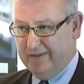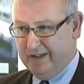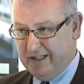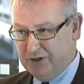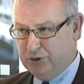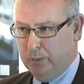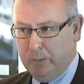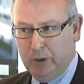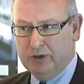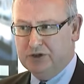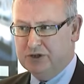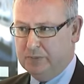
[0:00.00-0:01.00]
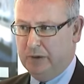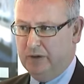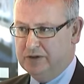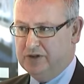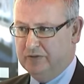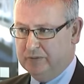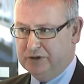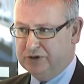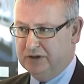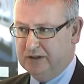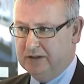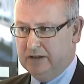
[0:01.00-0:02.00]
The initial purchase price of a
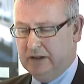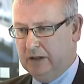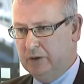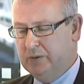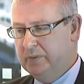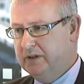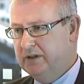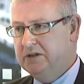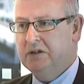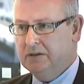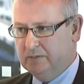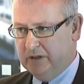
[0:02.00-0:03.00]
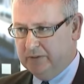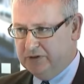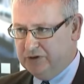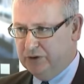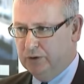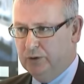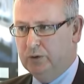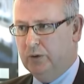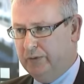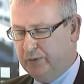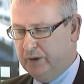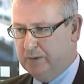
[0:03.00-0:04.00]
machine can only be maybe 2
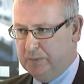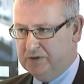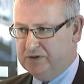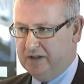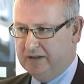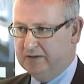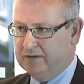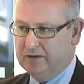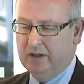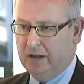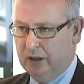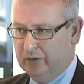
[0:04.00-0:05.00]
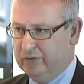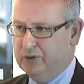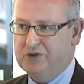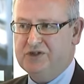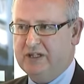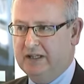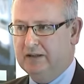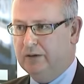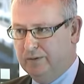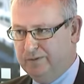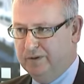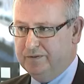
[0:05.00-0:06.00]
or 3% over a 10
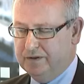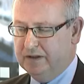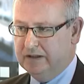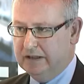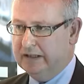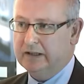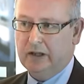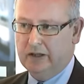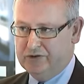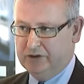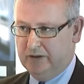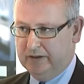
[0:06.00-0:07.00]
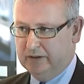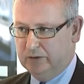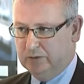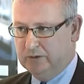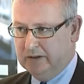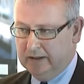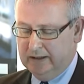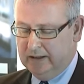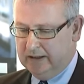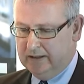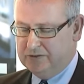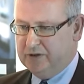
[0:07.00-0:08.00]
or 15 year life cycle.
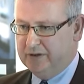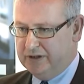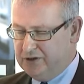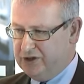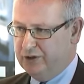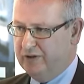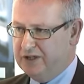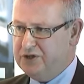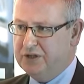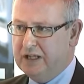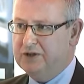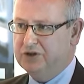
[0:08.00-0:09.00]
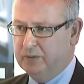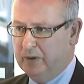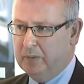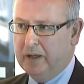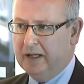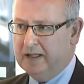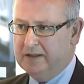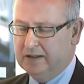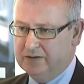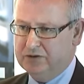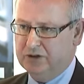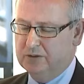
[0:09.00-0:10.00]
So the consideration needs to be made
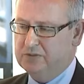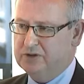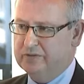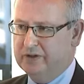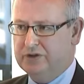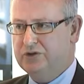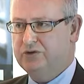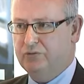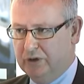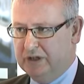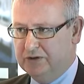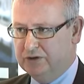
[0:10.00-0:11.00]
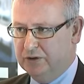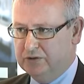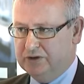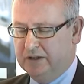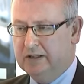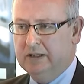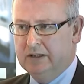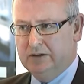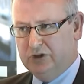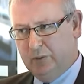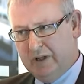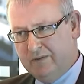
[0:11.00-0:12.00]
in terms of its running duty.
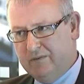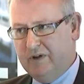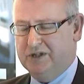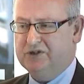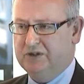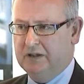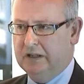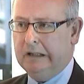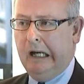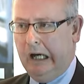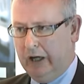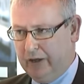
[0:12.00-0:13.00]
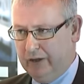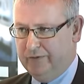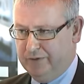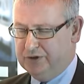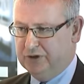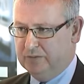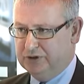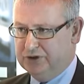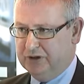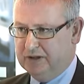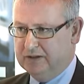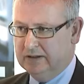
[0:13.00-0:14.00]
Do we invest in a higher efficient
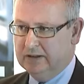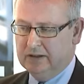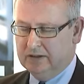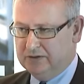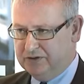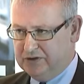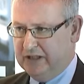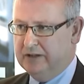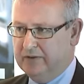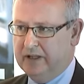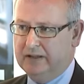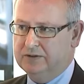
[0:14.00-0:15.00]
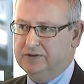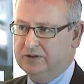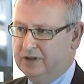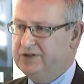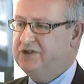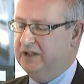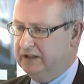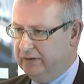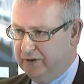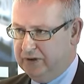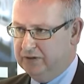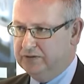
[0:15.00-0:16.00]
machine to save that
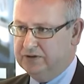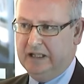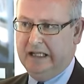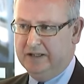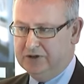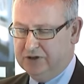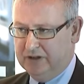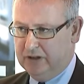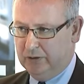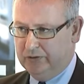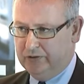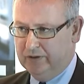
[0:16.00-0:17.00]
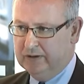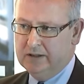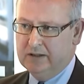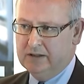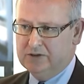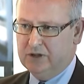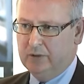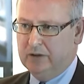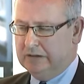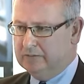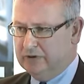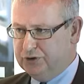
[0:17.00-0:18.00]
significant energy cost? So
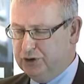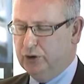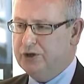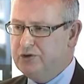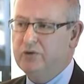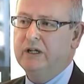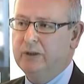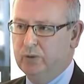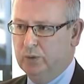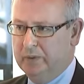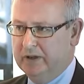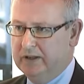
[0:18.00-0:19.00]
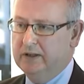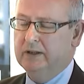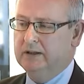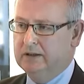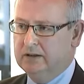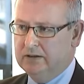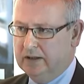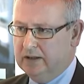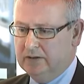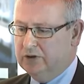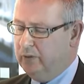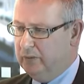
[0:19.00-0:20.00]
the choice really will be,
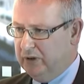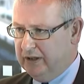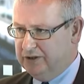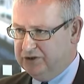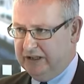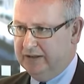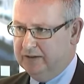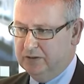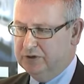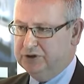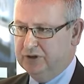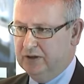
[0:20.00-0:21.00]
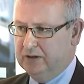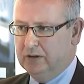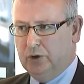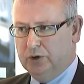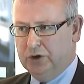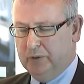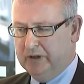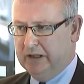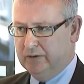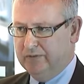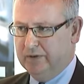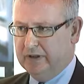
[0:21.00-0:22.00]
do we buy a standard machine or do we
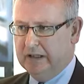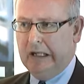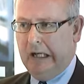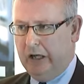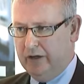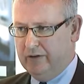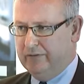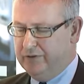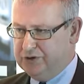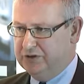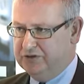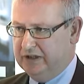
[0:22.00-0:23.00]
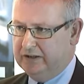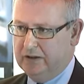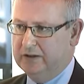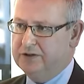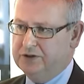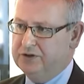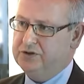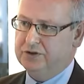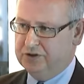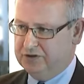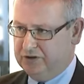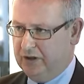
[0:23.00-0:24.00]
go for the higher efficient technology
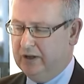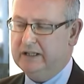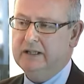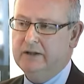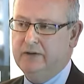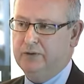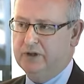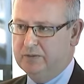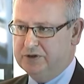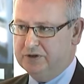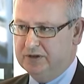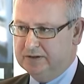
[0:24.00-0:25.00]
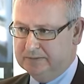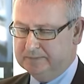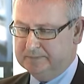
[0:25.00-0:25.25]
such as an IE3 machine?